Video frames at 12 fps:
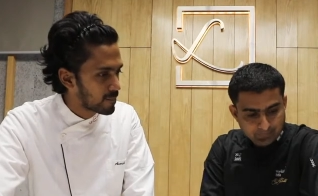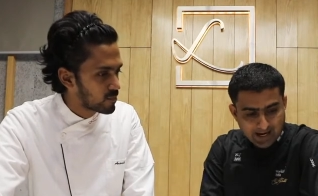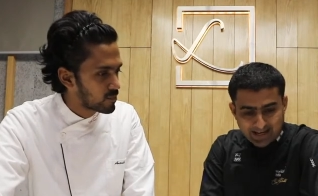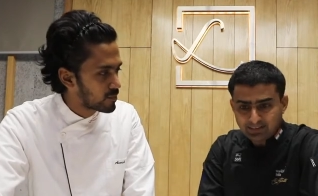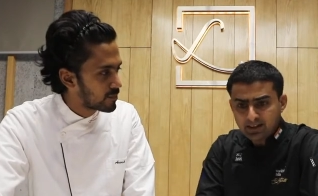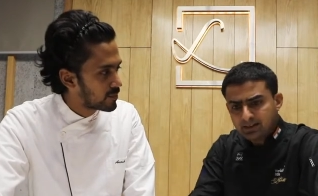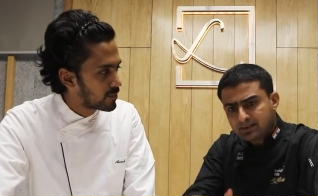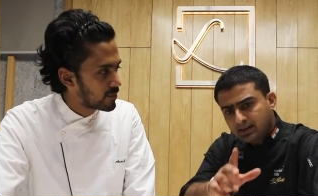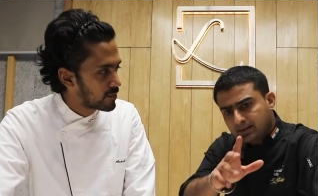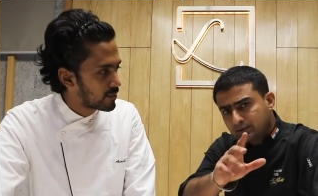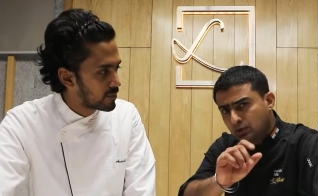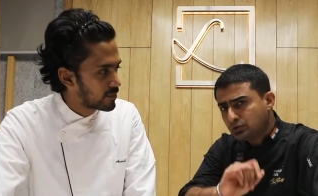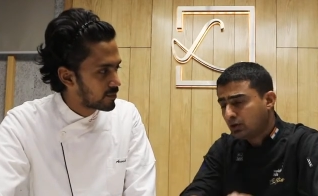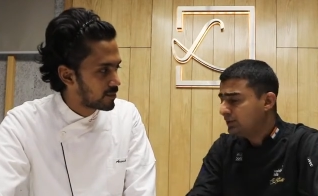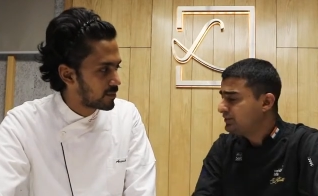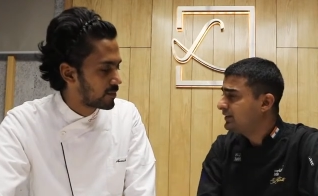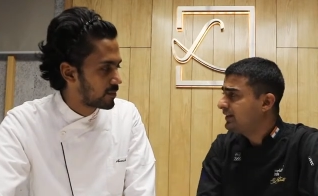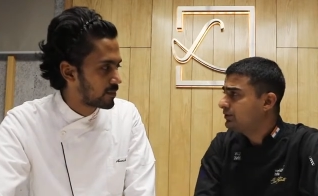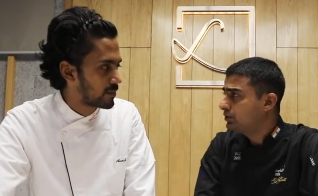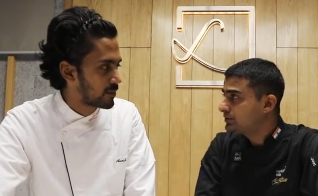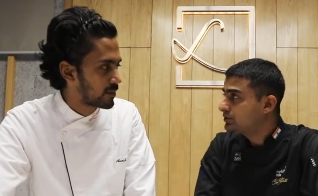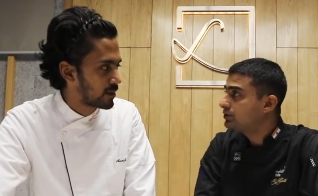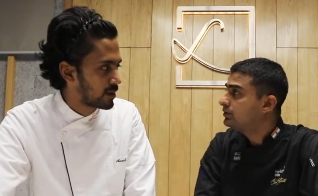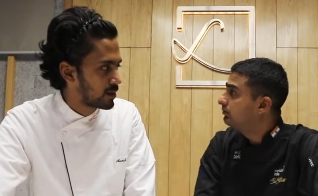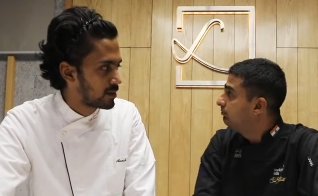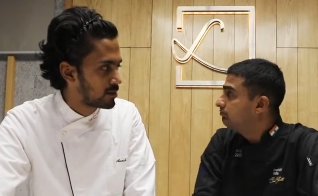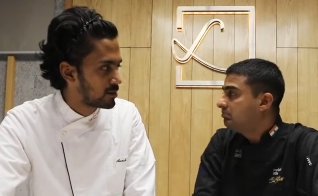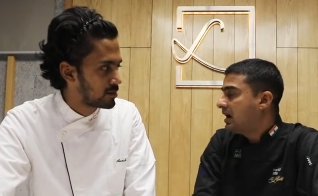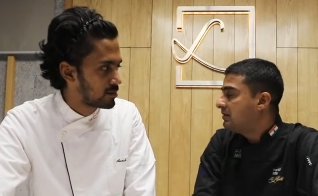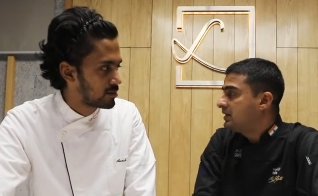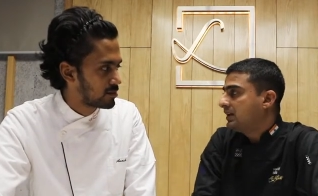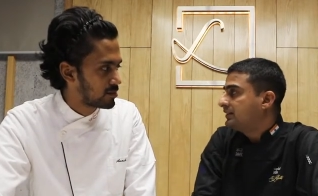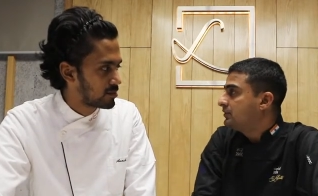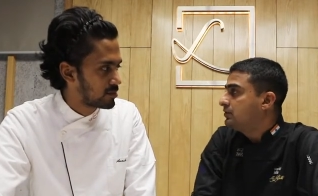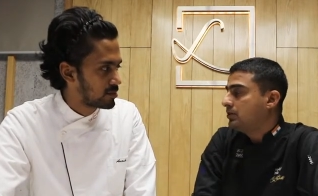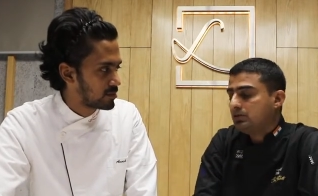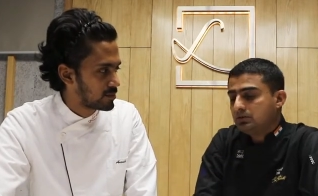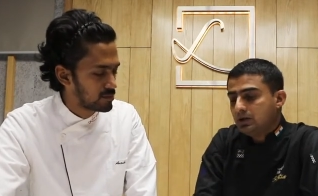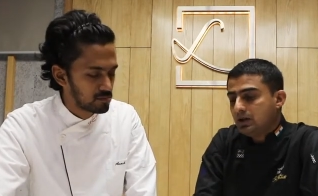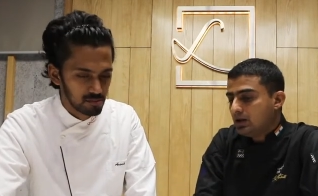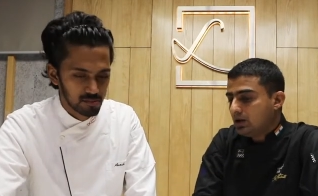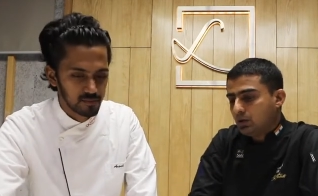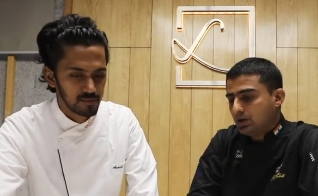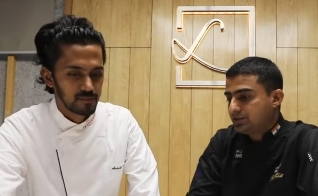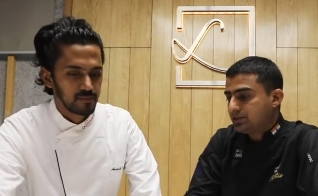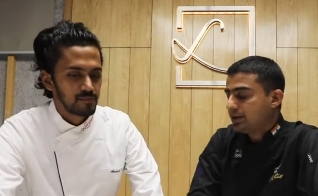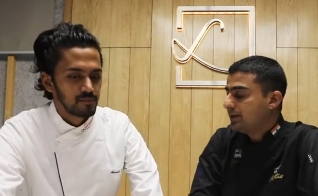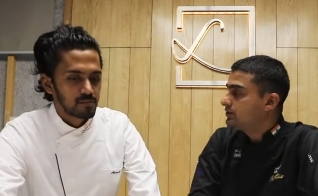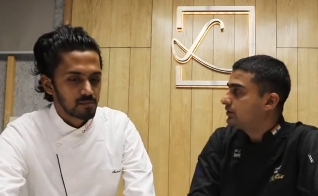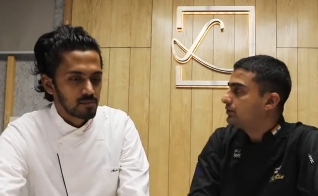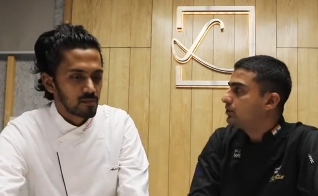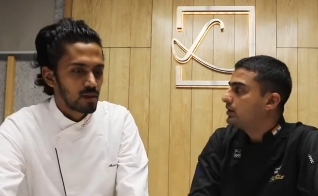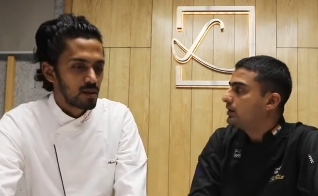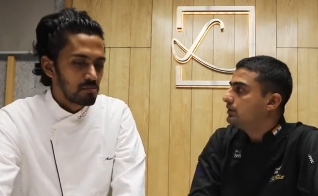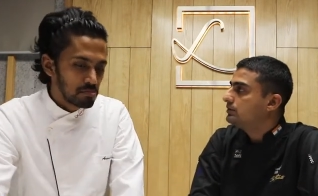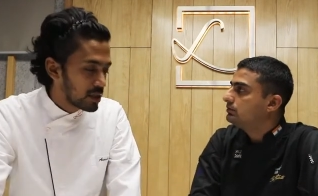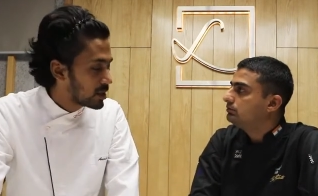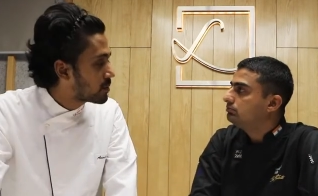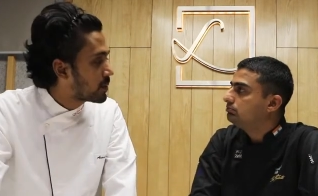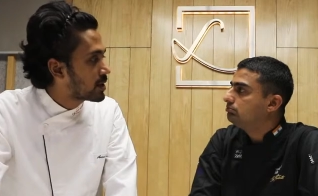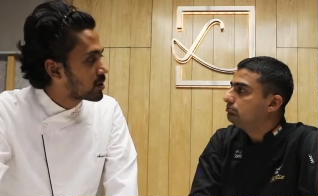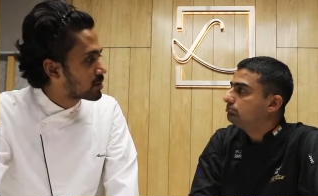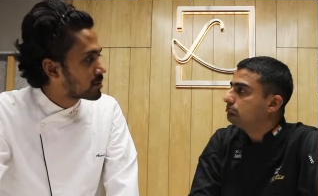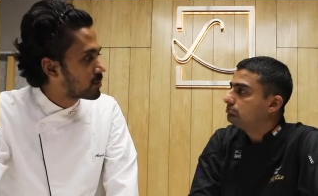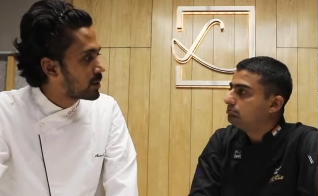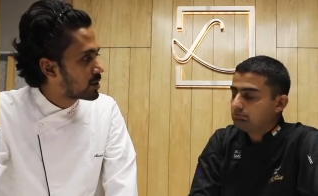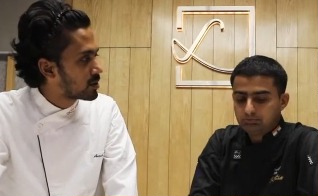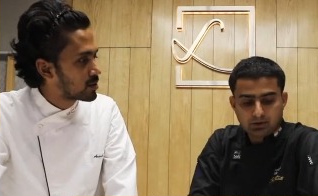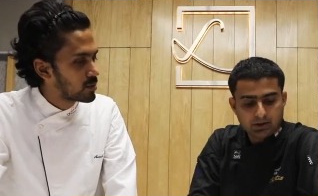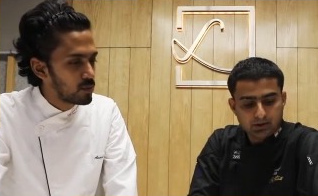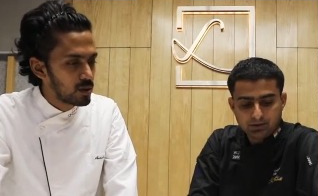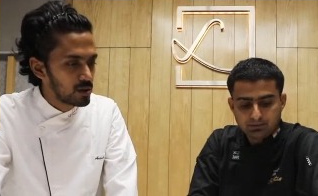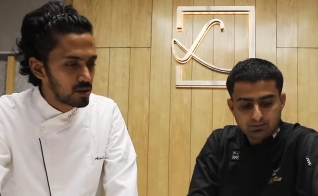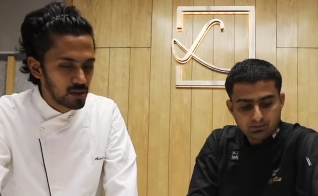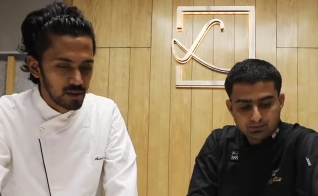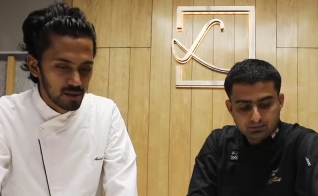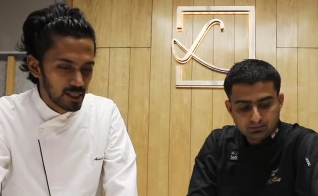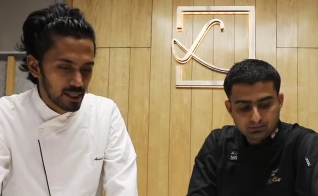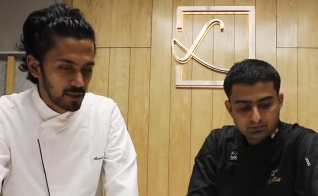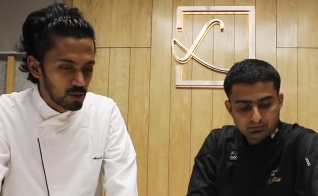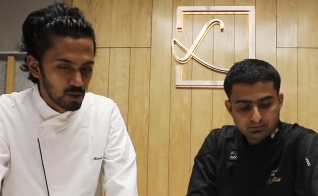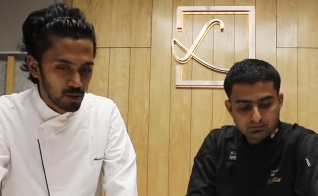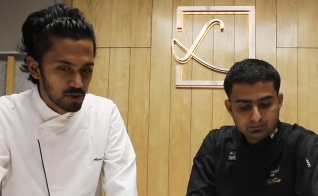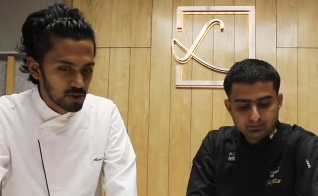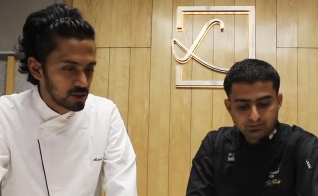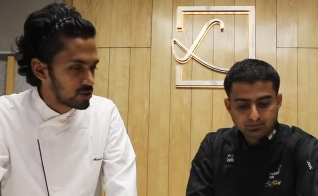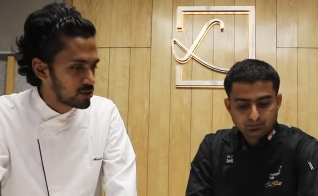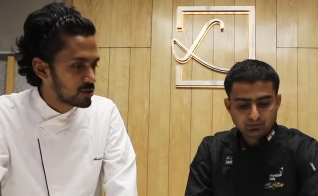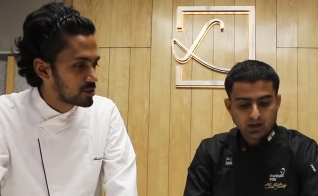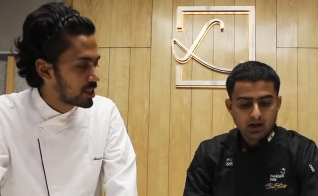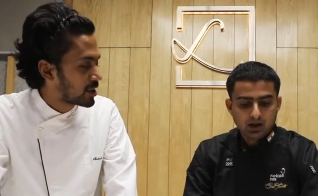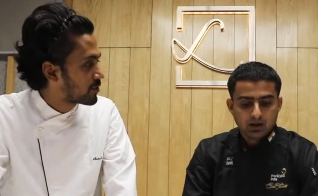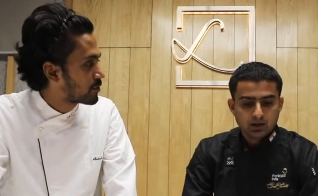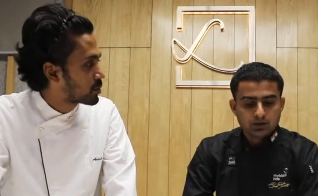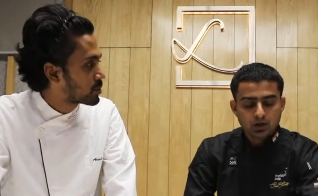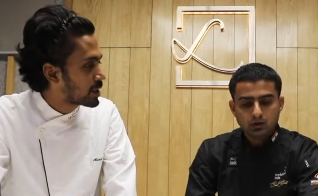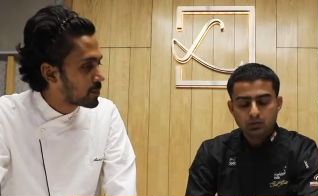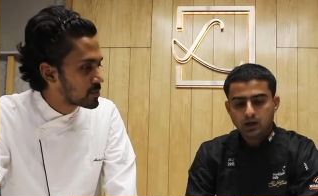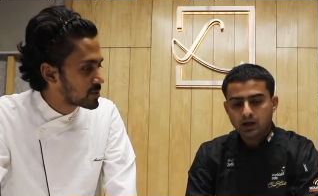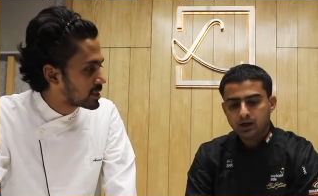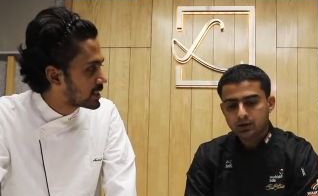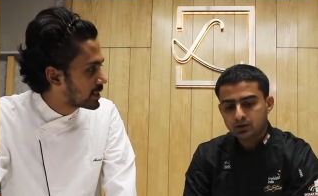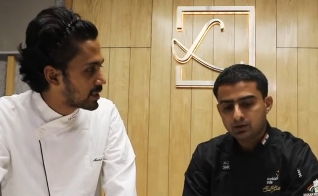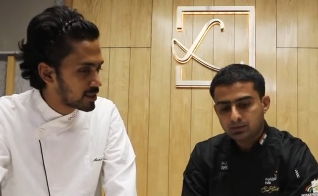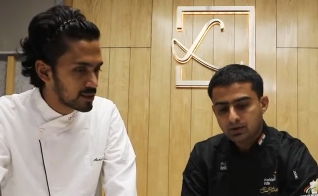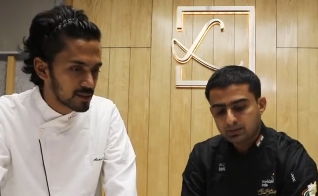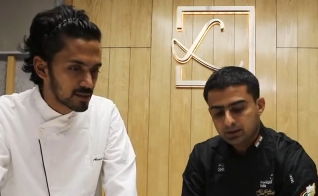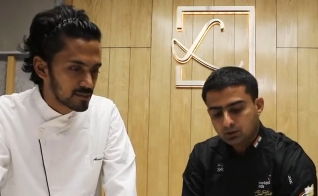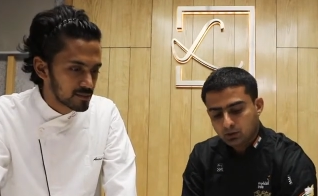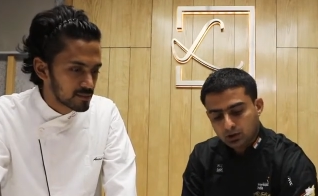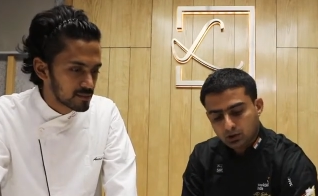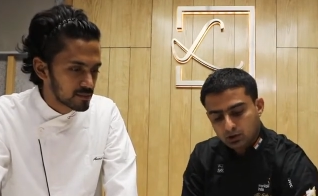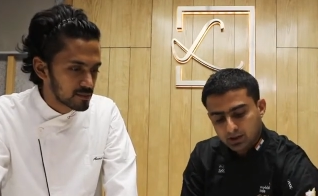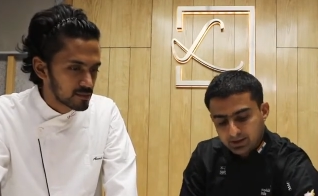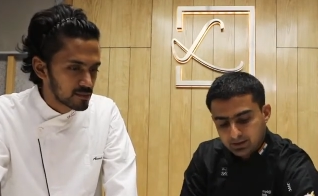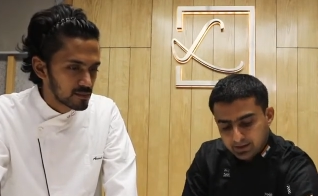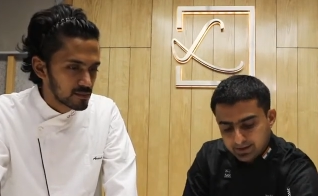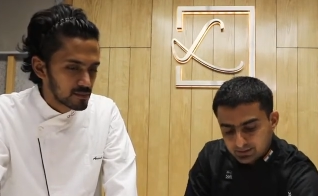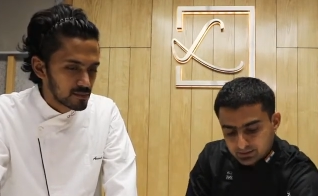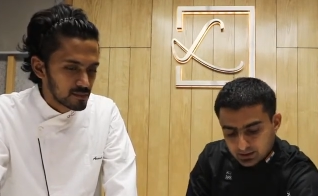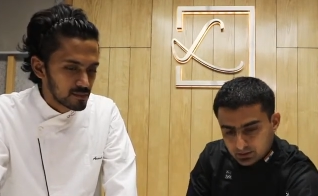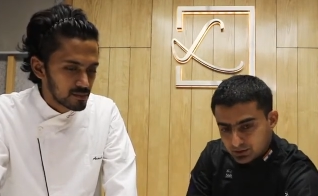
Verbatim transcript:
Speaker 1: I think uh, those who are listening to us should, I mean, like to know What's the science of cookies? Yeah,
Speaker 2: why not? Why not? Yeah. What? Like, could you just share a few So, tips, uh, you remember
Speaker 1: the, what all ingredients that